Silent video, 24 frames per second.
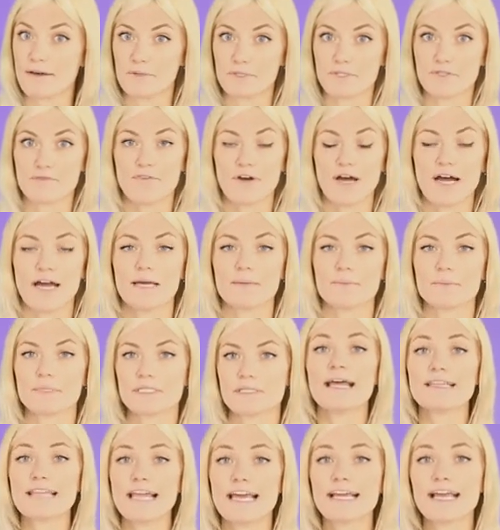house
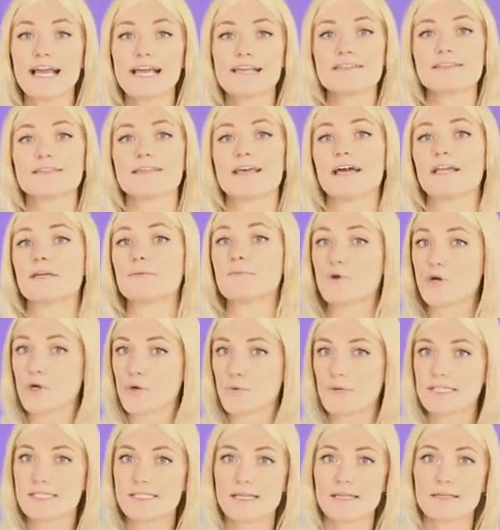vibes. Like I said, more
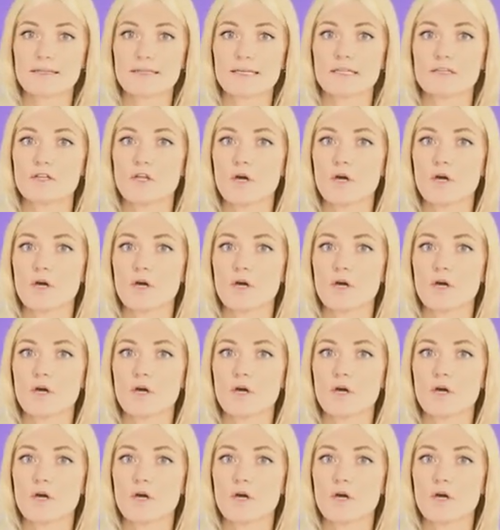recently,